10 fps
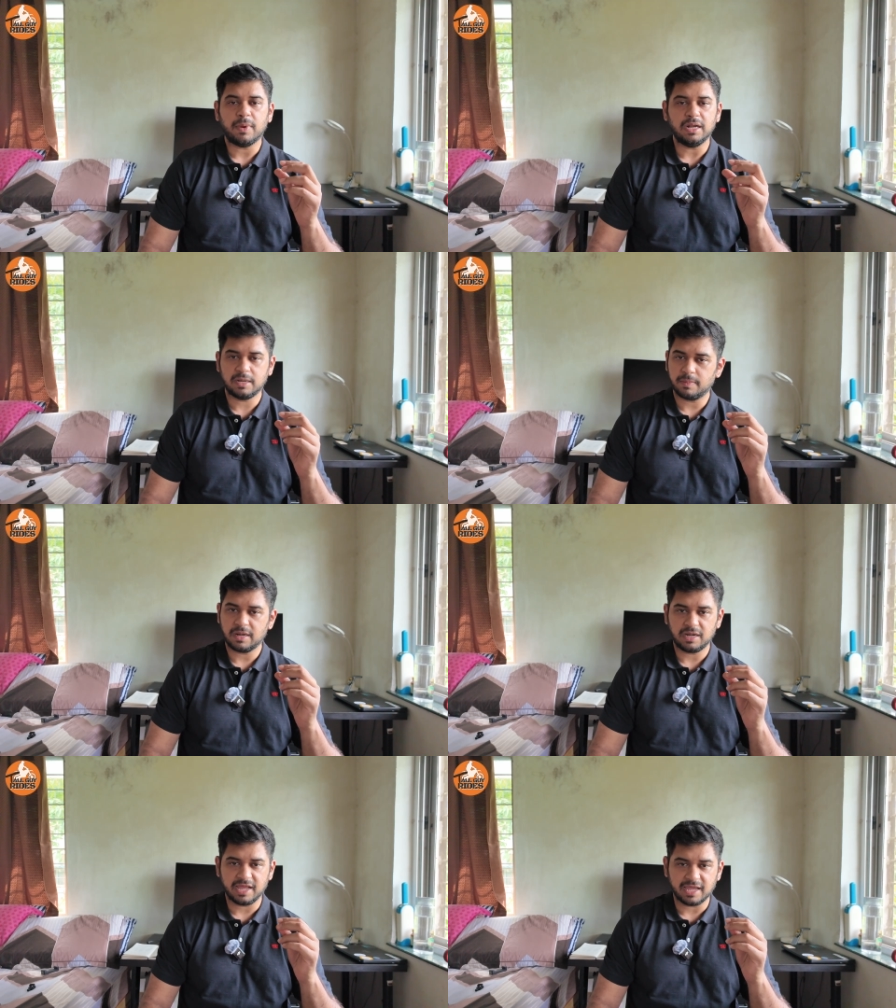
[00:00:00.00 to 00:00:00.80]

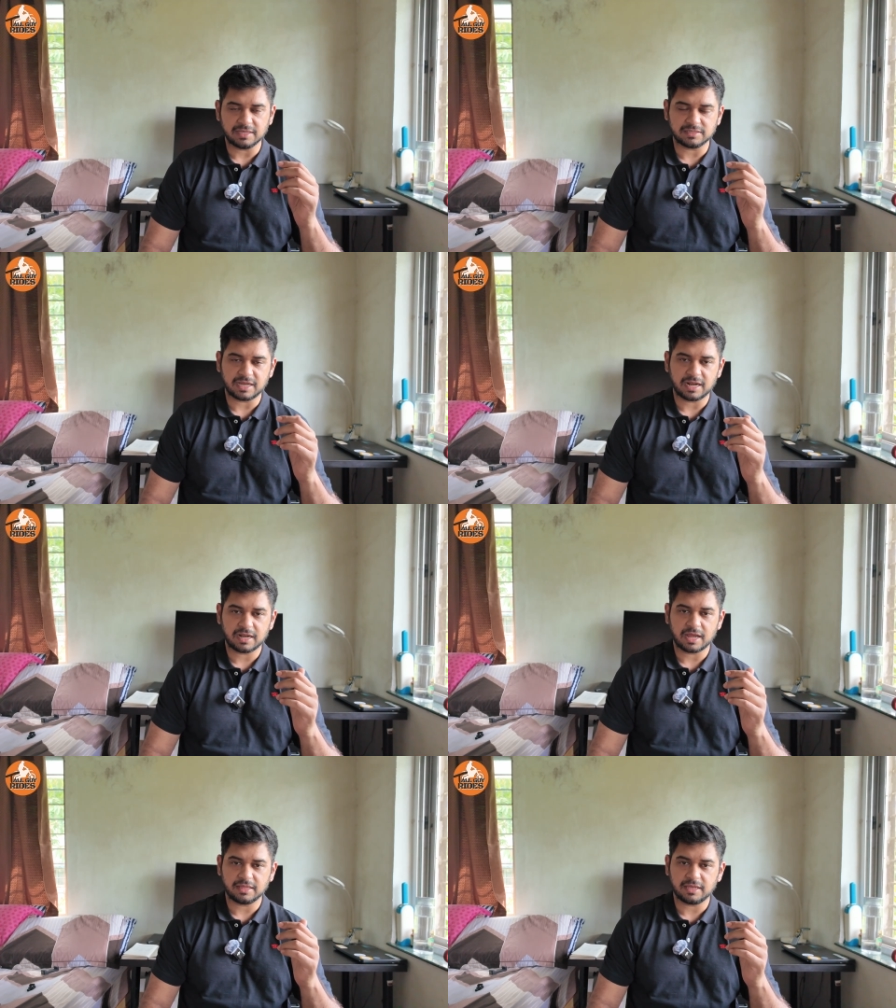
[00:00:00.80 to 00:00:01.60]
multiple days,
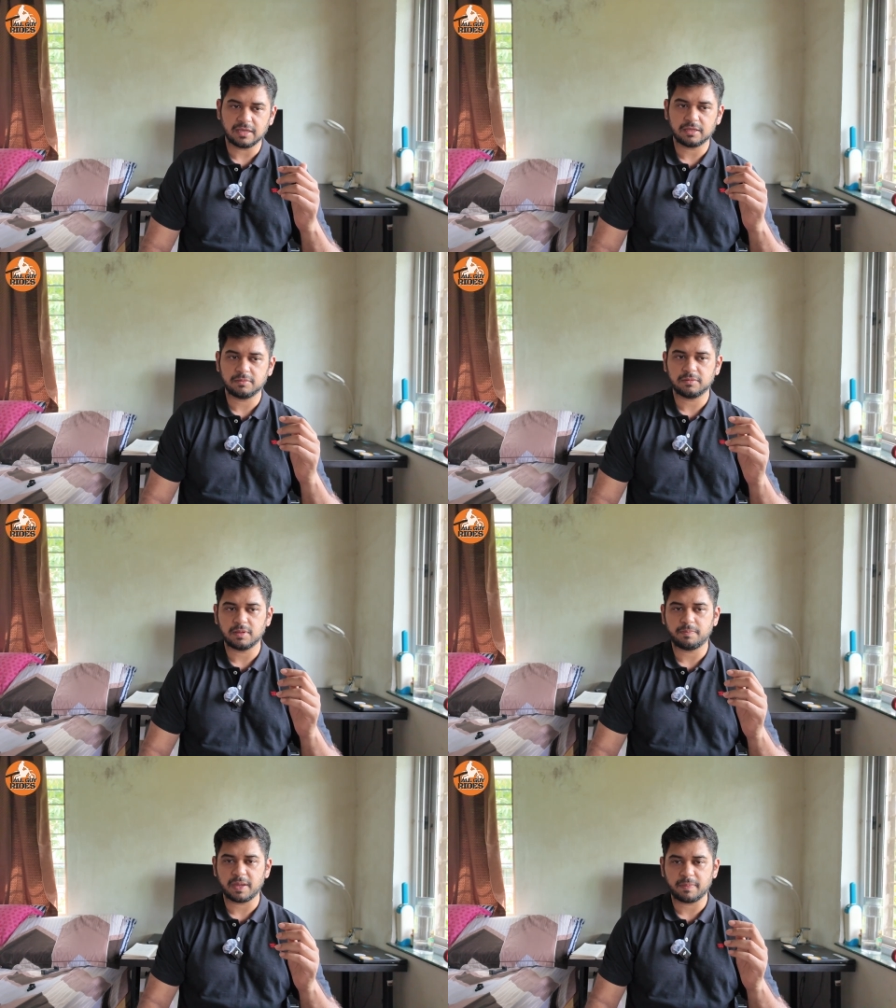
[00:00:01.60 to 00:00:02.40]
and I think
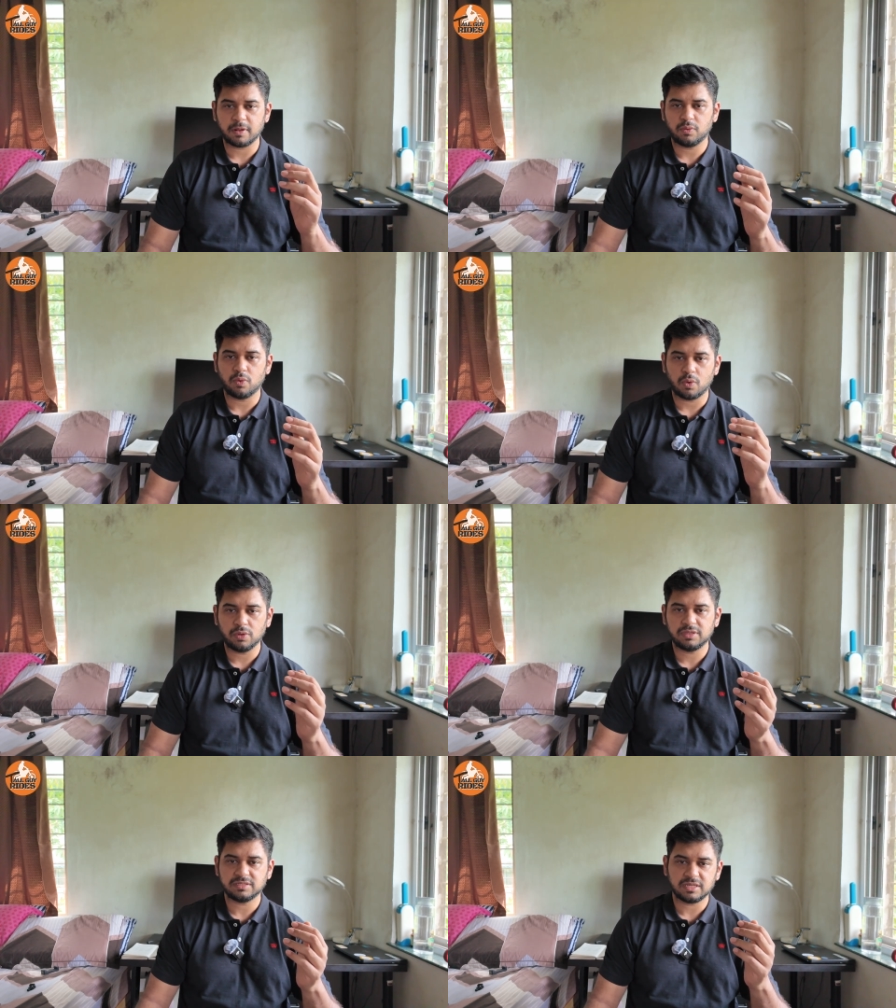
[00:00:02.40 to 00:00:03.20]
the people who
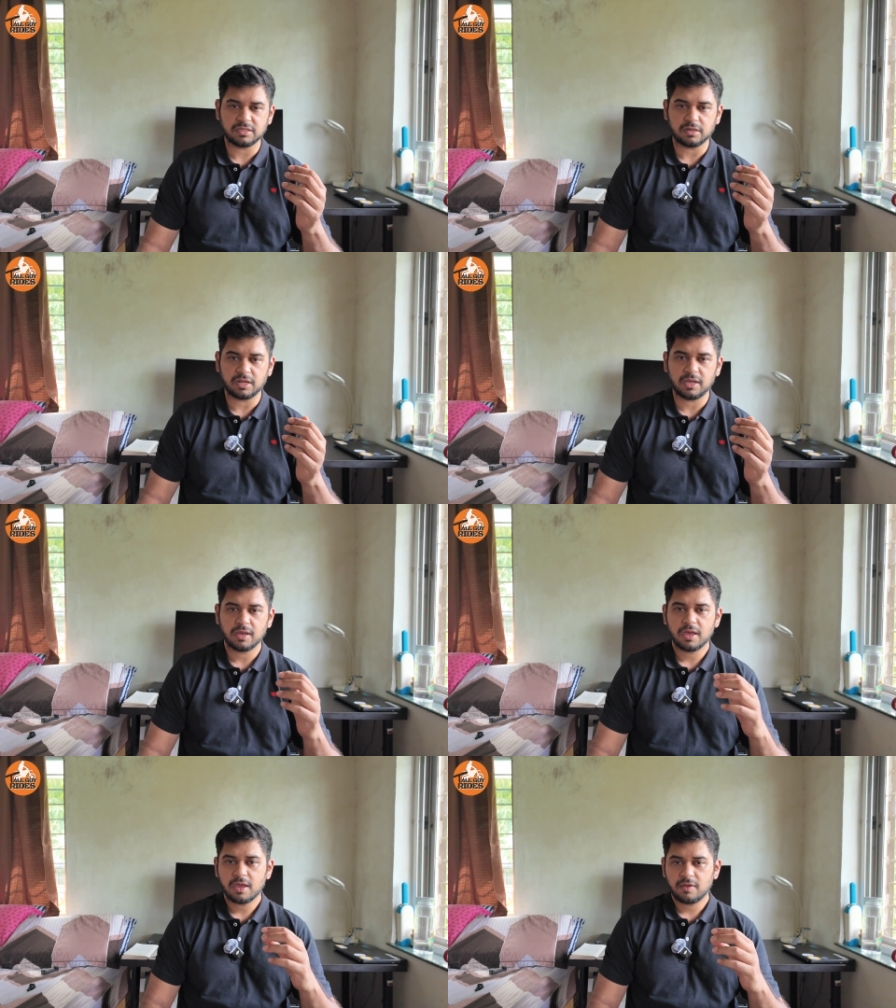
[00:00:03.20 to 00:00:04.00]
own the C30
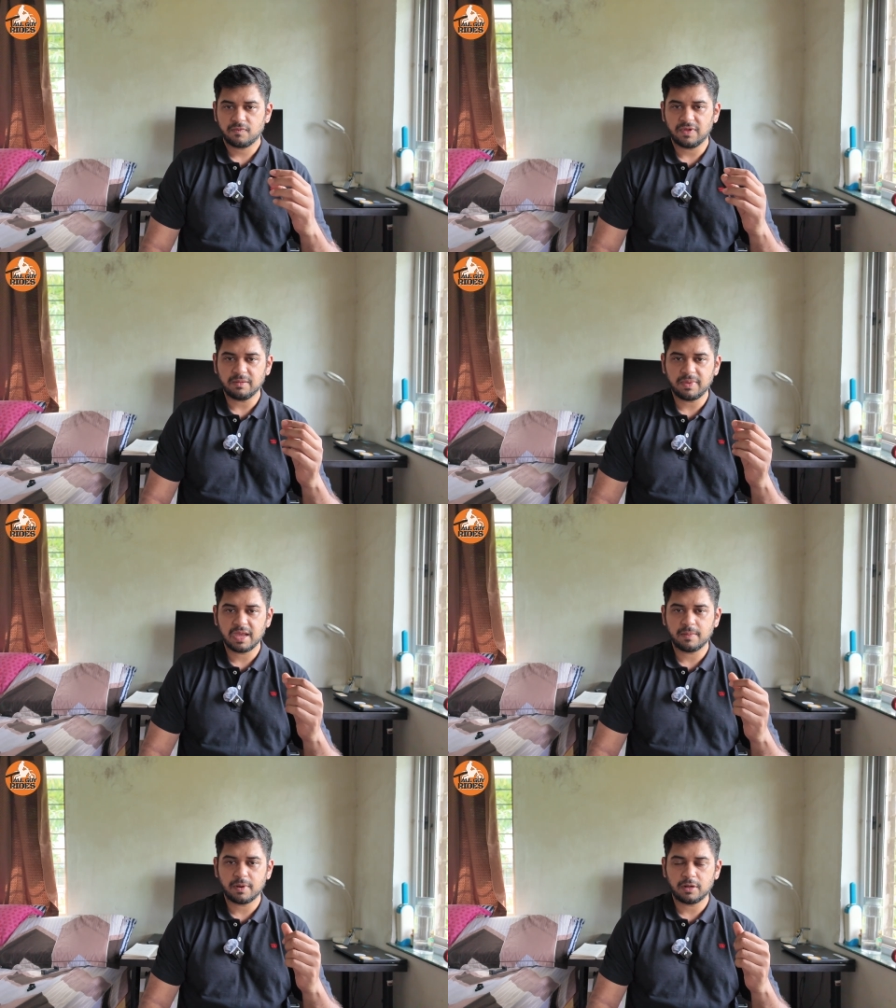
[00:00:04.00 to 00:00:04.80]
will
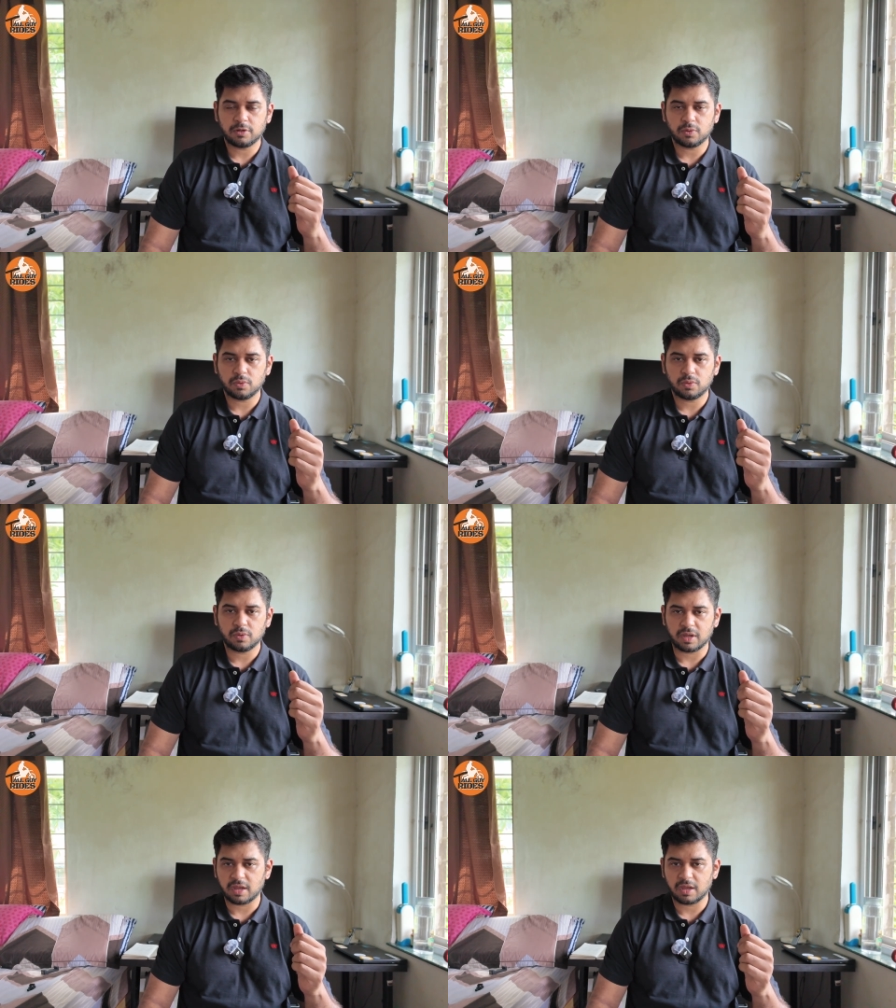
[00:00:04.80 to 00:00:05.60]
be able
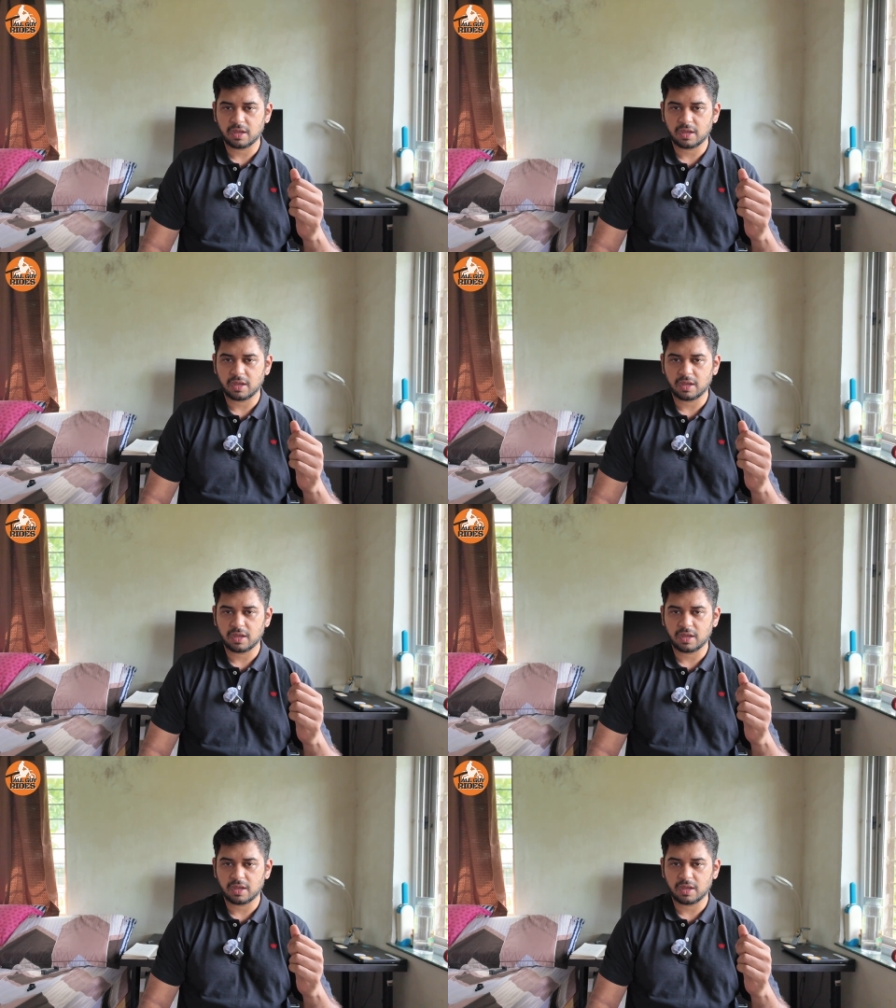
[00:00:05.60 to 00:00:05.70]
to